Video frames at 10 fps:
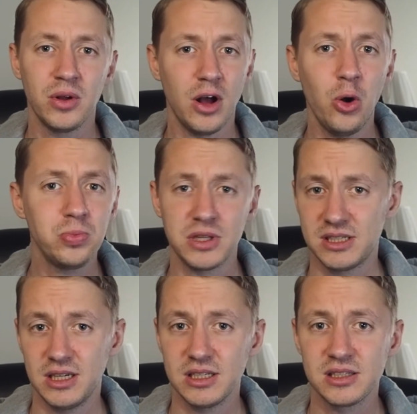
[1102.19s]

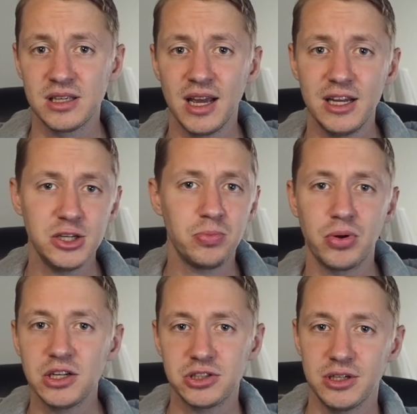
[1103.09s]
hopelessness and
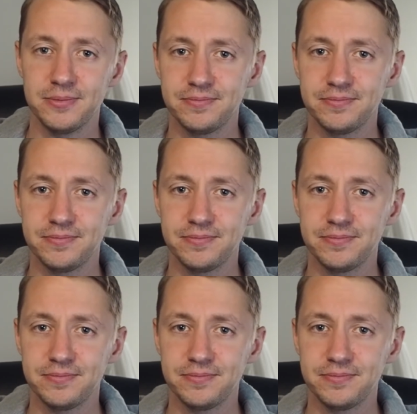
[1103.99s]
depression.